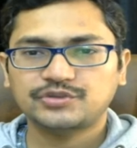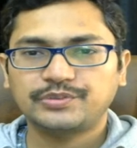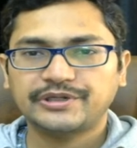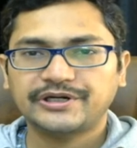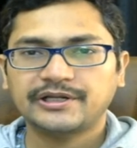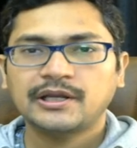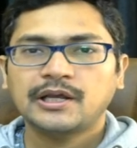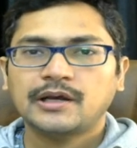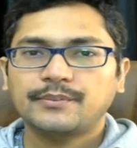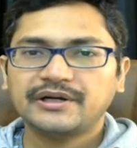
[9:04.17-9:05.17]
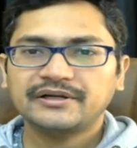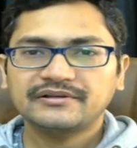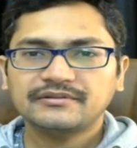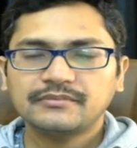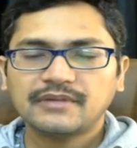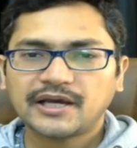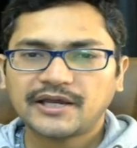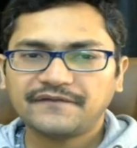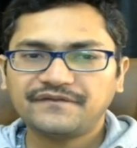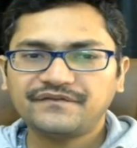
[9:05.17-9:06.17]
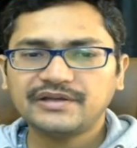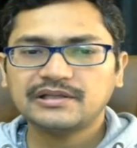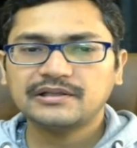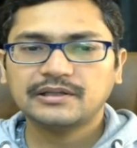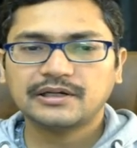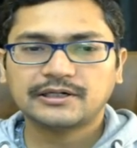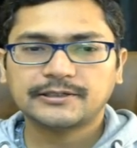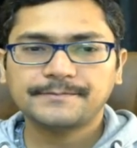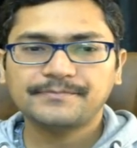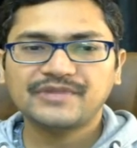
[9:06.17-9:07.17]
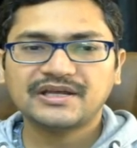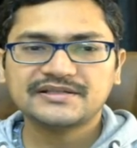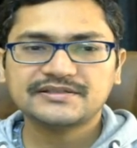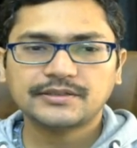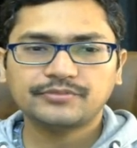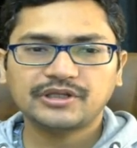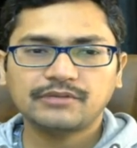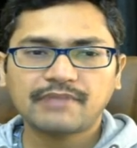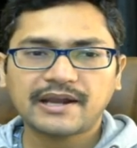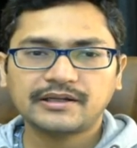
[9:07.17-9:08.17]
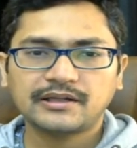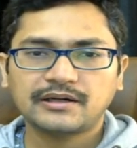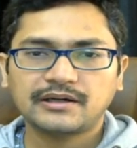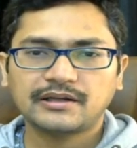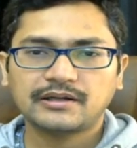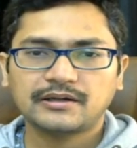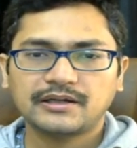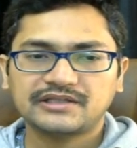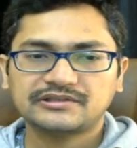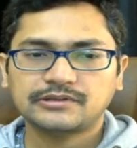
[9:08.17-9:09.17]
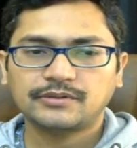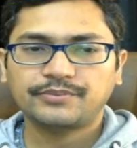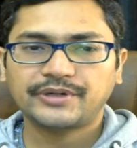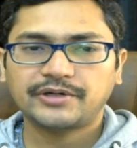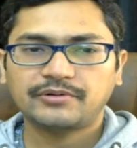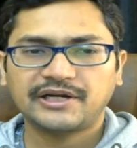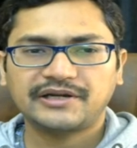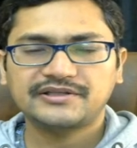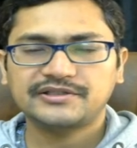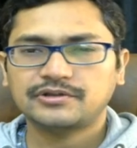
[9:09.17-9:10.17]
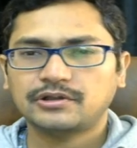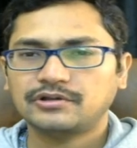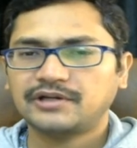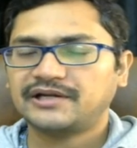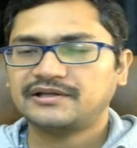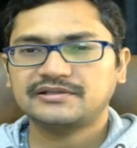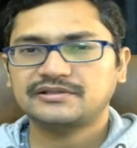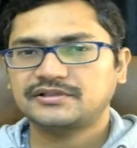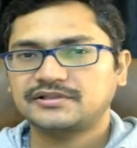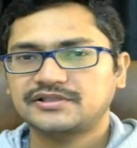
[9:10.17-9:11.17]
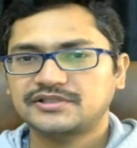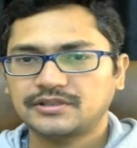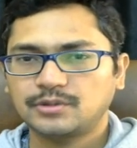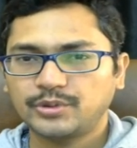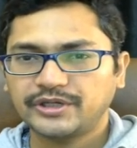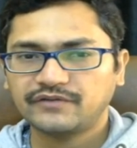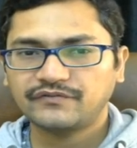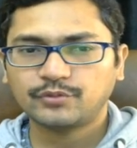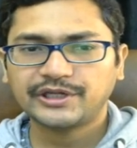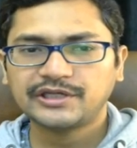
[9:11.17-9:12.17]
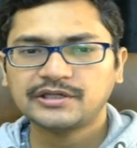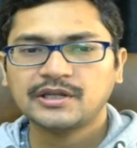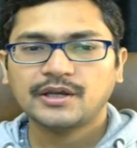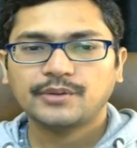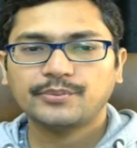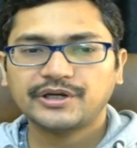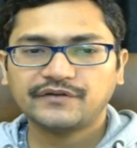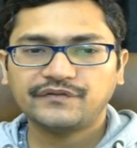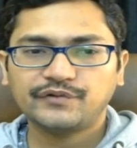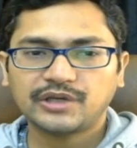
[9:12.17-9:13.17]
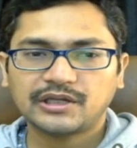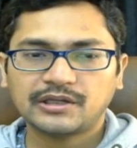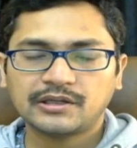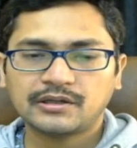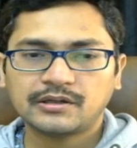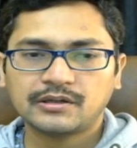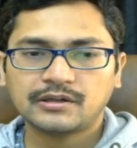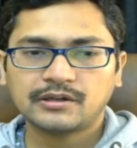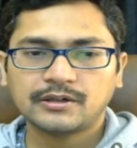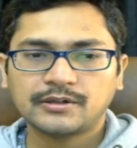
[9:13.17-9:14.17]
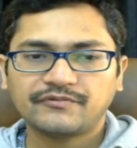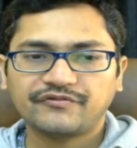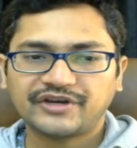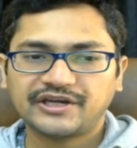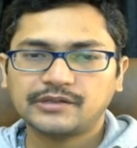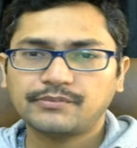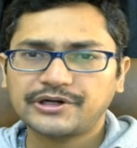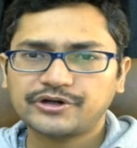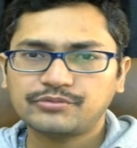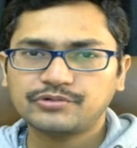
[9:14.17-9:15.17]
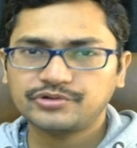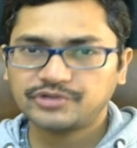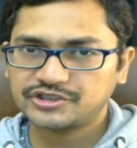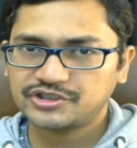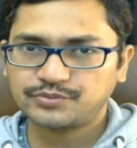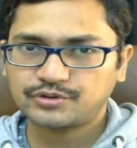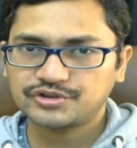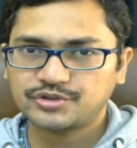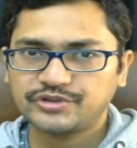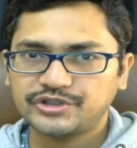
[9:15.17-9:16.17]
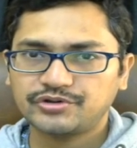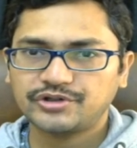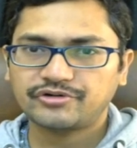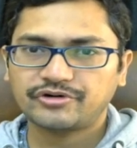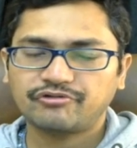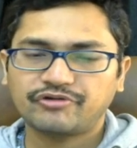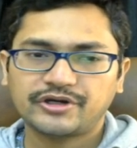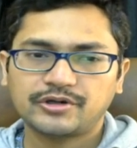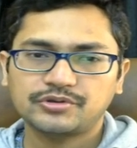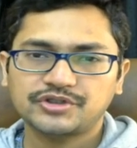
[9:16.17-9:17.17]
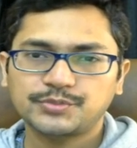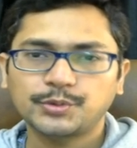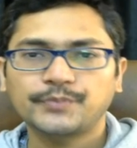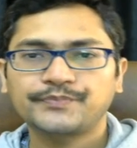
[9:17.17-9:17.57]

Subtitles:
played, but I feel there is something better as compared to knight d6. Although knight d6 is still winning for white, but if you can find the better move, you can just pause the video and try to find out this move.